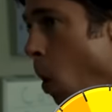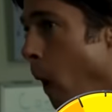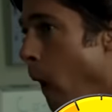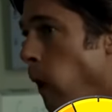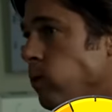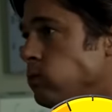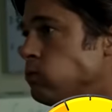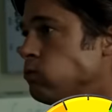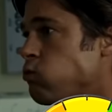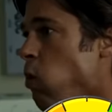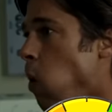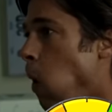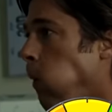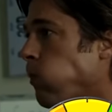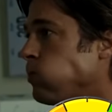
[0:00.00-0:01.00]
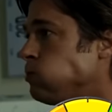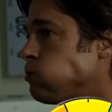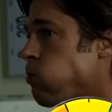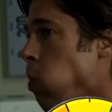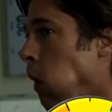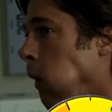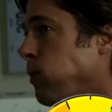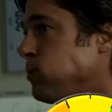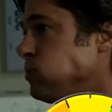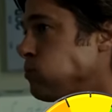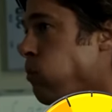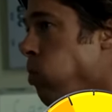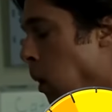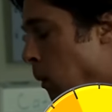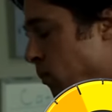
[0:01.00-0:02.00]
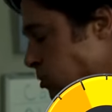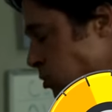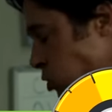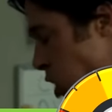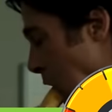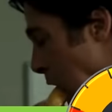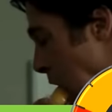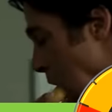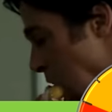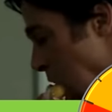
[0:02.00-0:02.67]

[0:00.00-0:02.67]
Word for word: even more than regular, by taking on a calorie